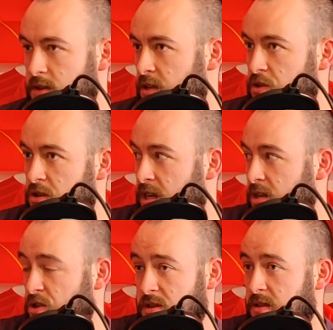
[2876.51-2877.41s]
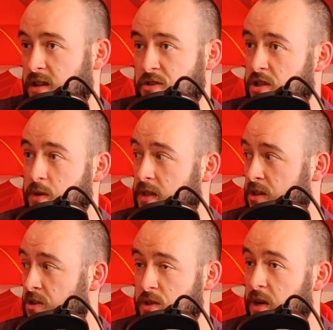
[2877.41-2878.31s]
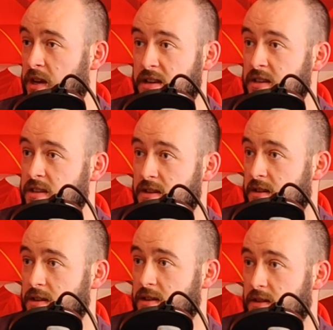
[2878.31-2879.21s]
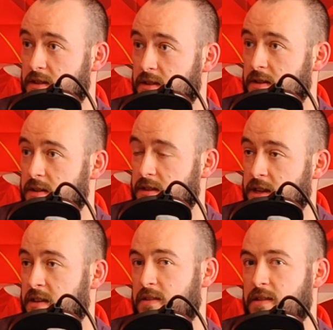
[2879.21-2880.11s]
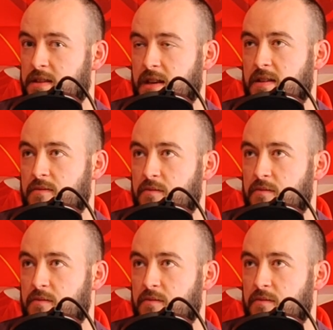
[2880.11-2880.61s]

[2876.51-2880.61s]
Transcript: that's yeah, just that's just that's just the way, that's just the way it is like it's